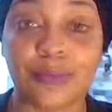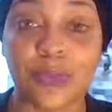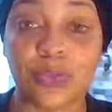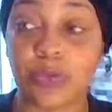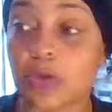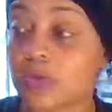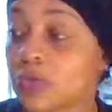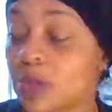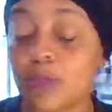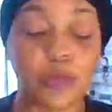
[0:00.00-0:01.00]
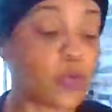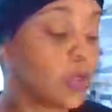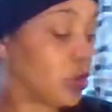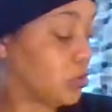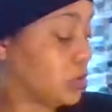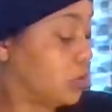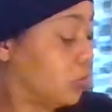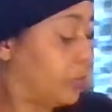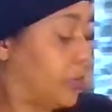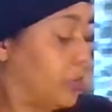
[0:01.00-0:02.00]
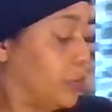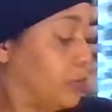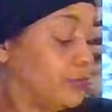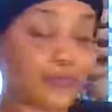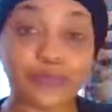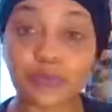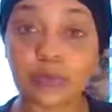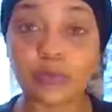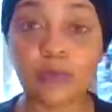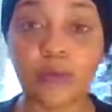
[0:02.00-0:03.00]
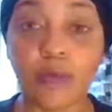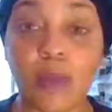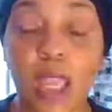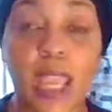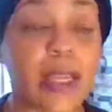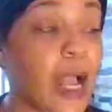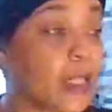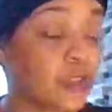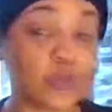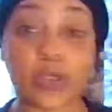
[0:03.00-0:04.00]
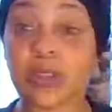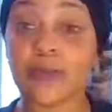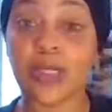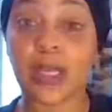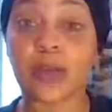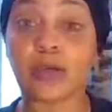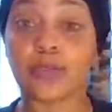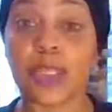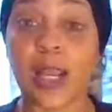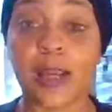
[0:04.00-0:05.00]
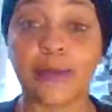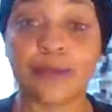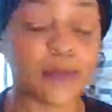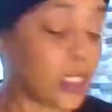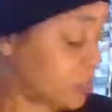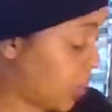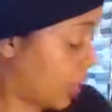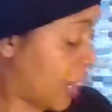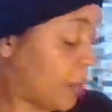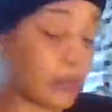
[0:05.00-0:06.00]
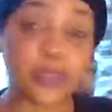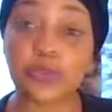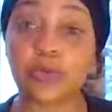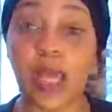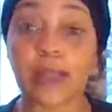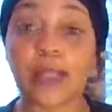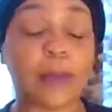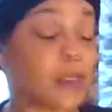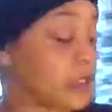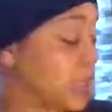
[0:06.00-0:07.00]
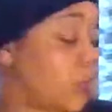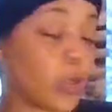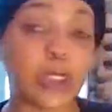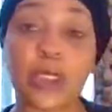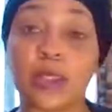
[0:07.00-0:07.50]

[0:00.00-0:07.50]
You know, you could be one of those little people, and God's strength of a gone giant. That's why God put you like that because they wanted to,